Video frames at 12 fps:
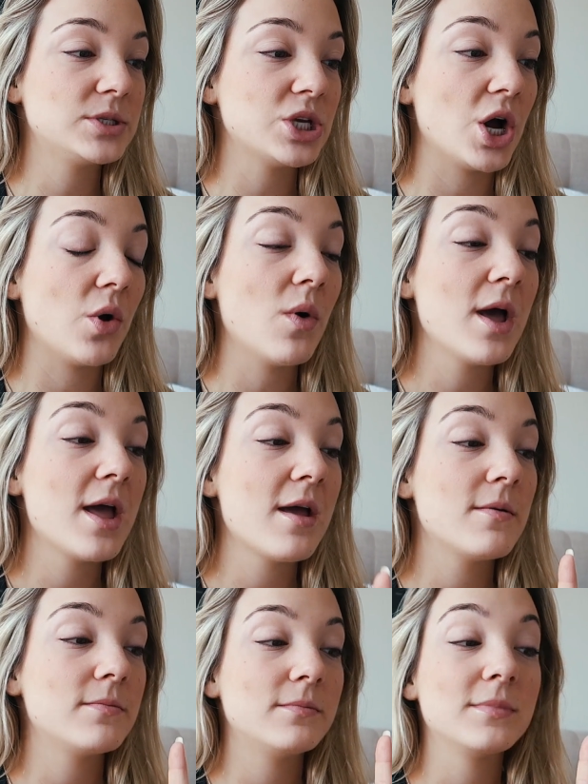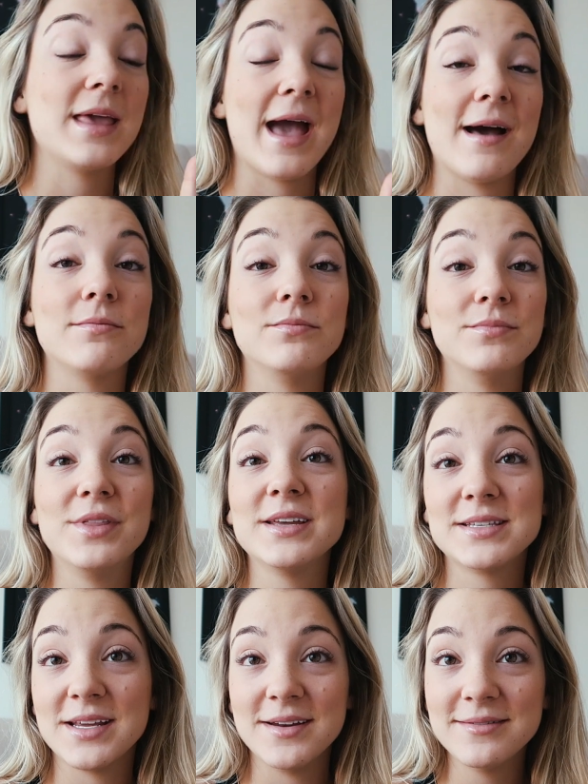So yeah,
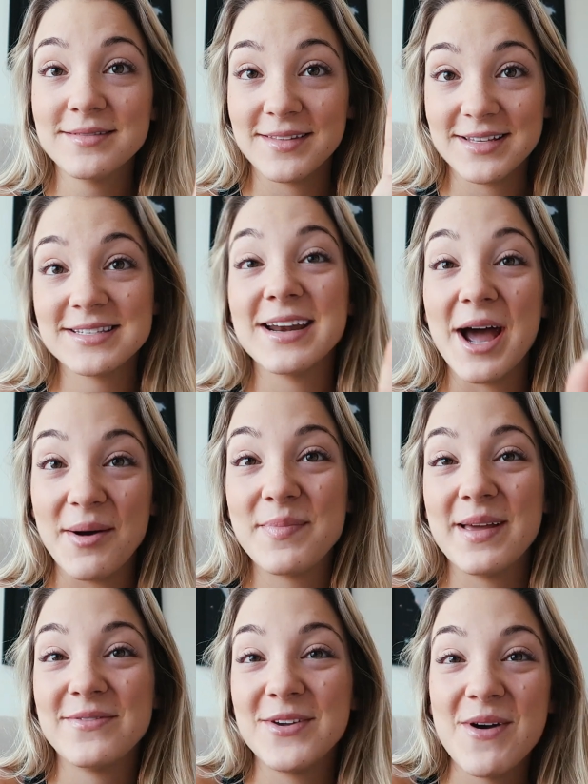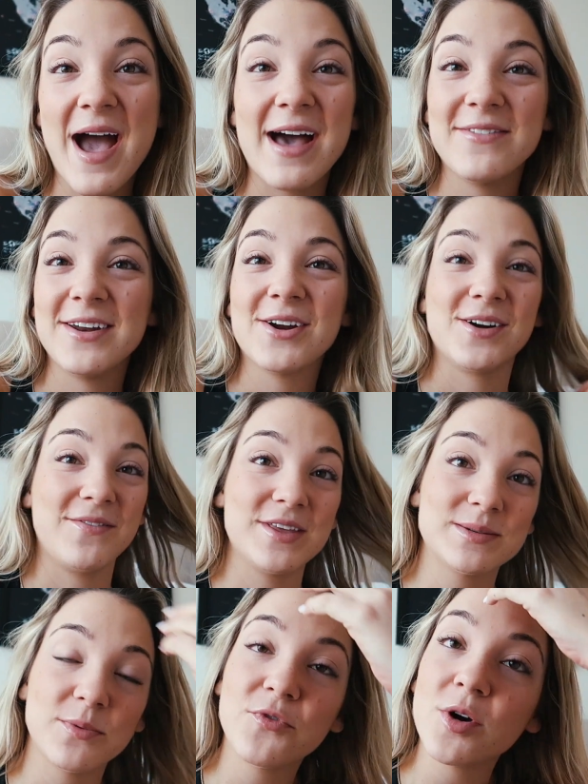listen listen up if you haven't heard of
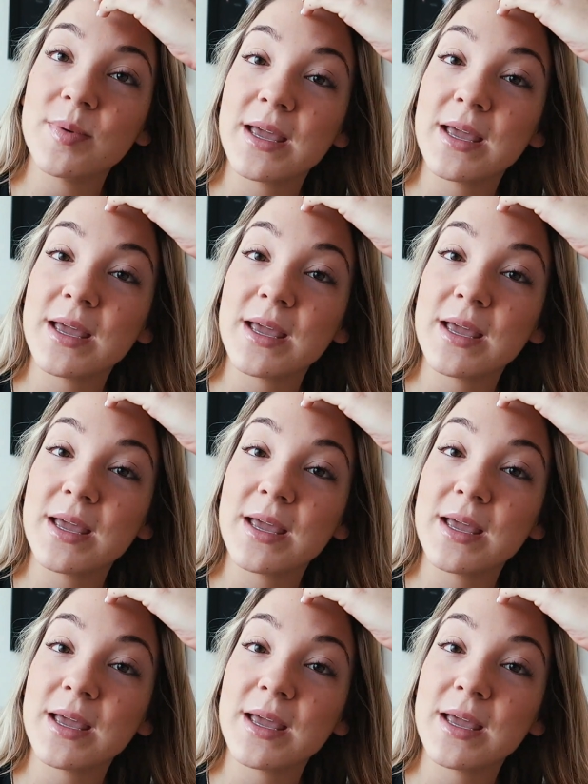this before,